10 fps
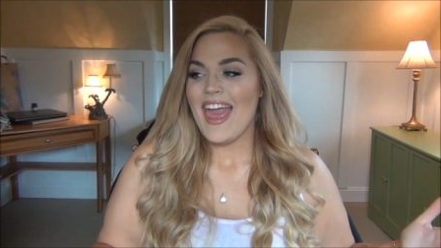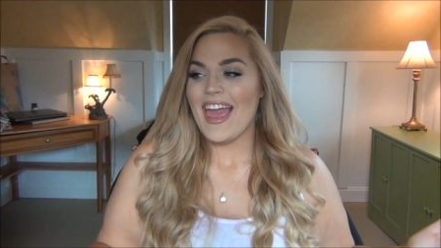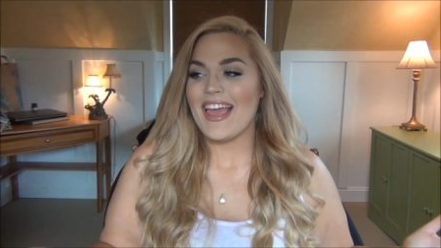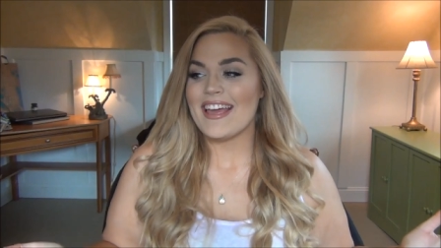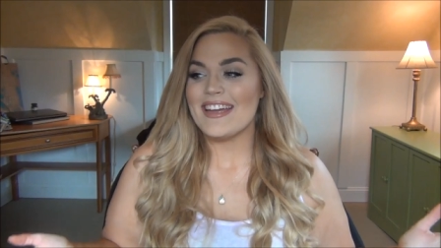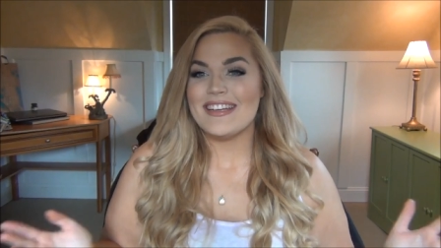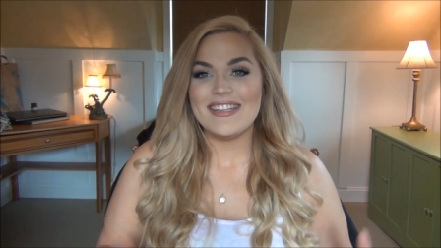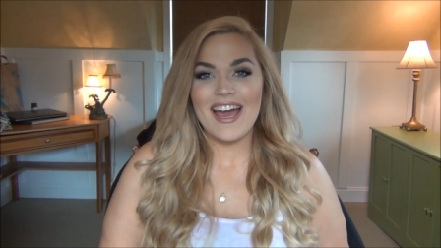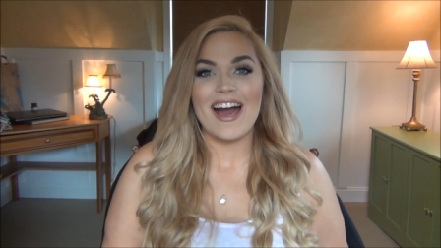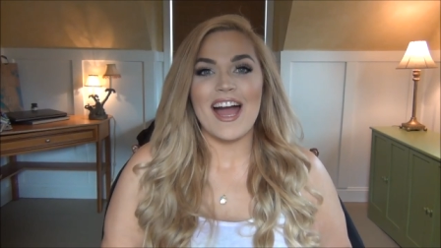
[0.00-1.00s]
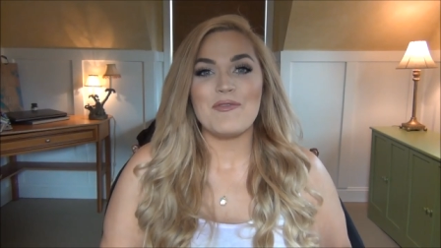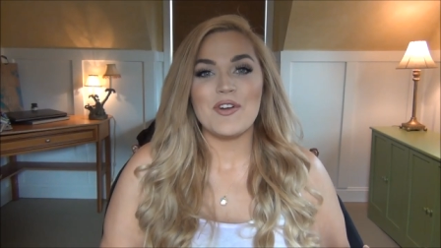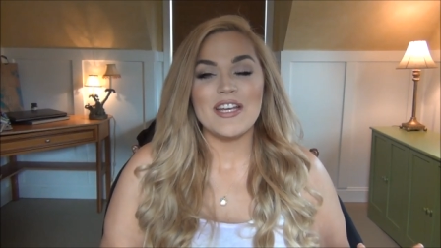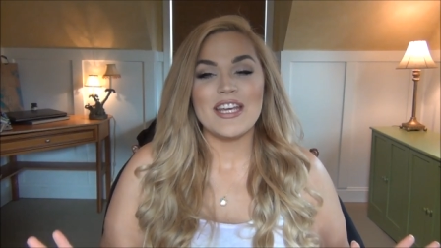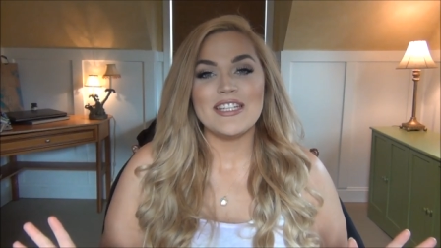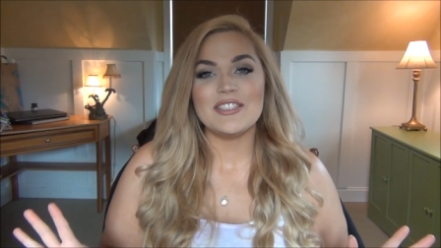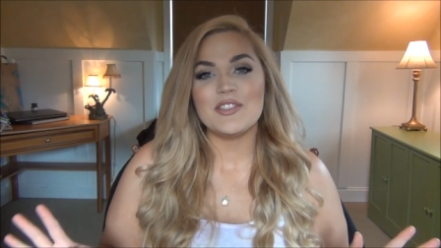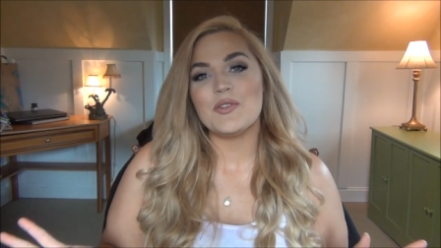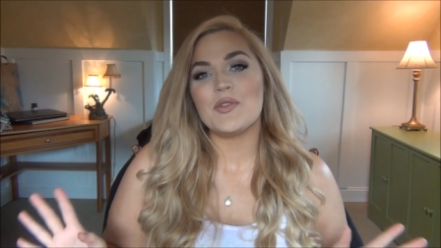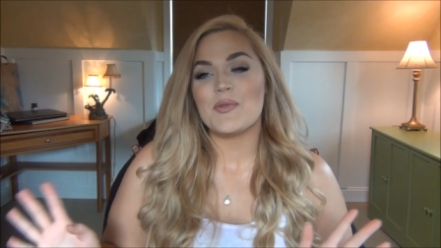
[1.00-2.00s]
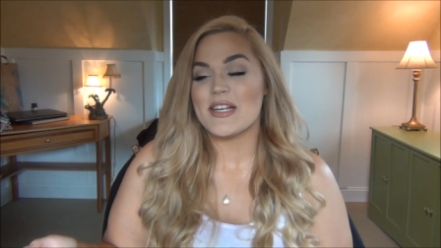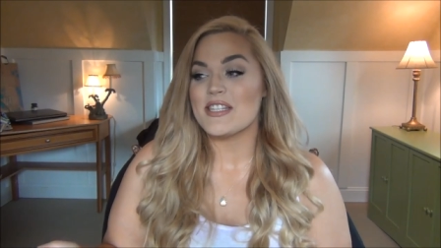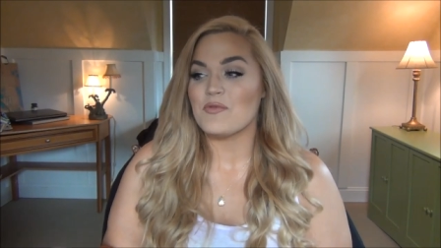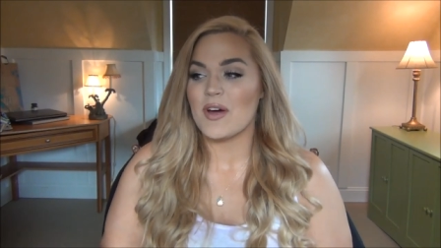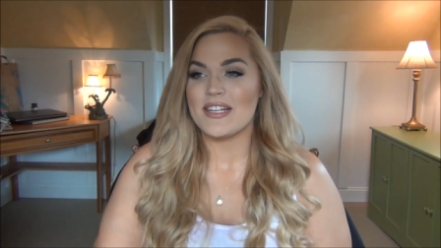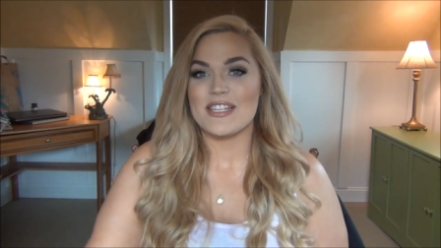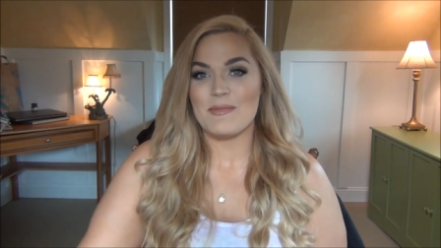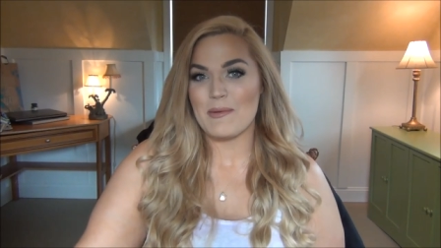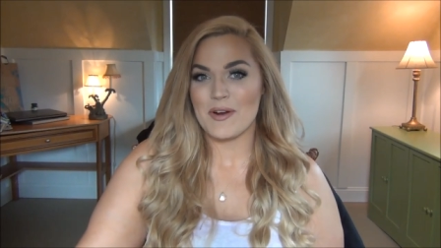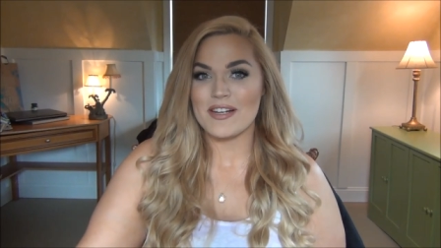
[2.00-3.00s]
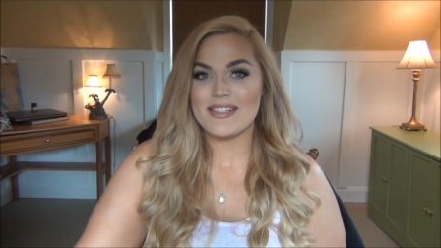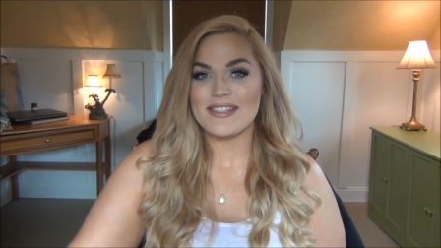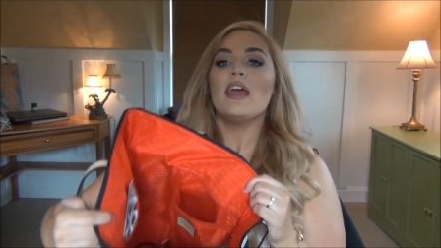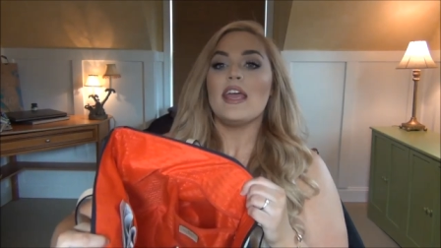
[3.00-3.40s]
And yeah, I'm going to get into the rest of what is in my purse.